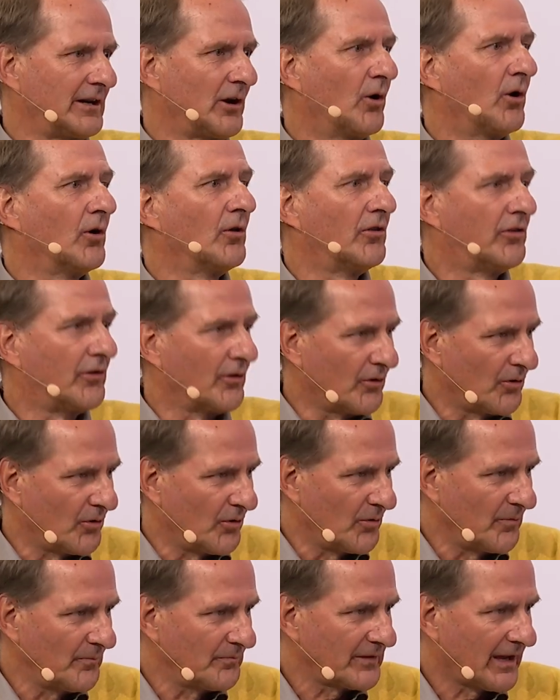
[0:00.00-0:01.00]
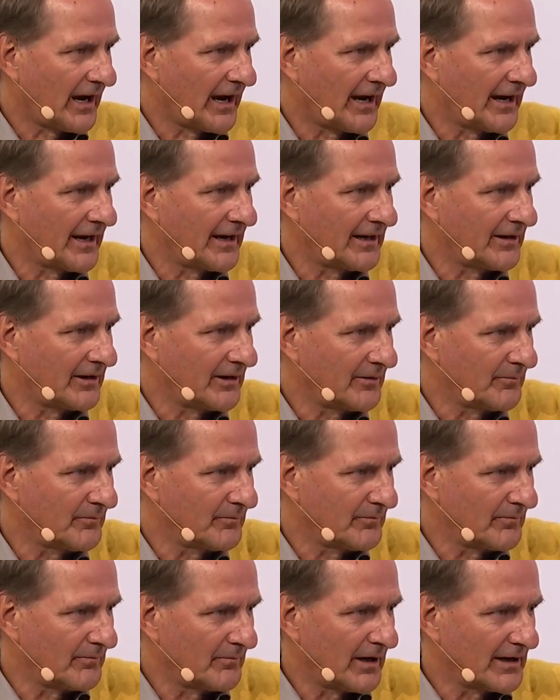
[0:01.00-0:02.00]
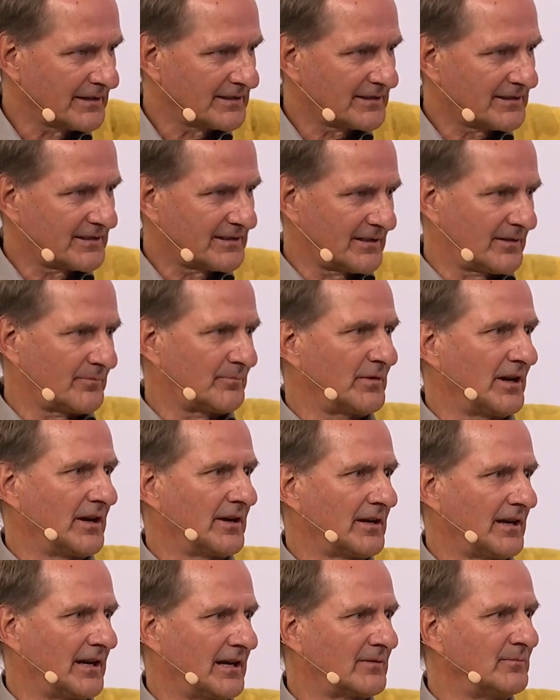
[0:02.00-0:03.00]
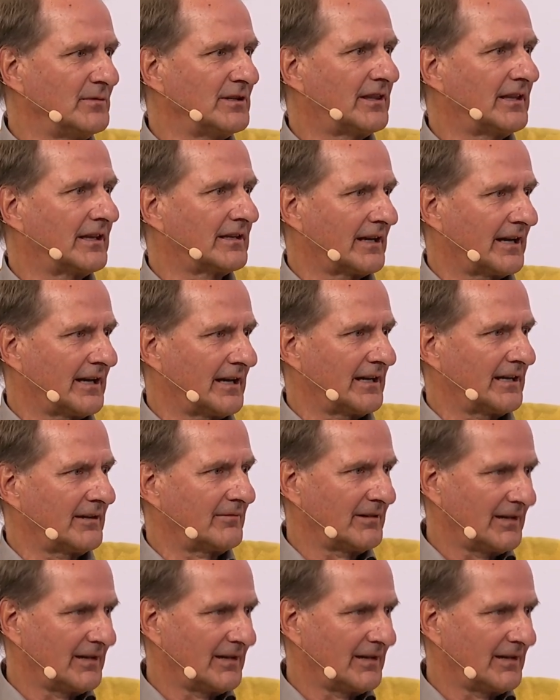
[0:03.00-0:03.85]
although I must admit that I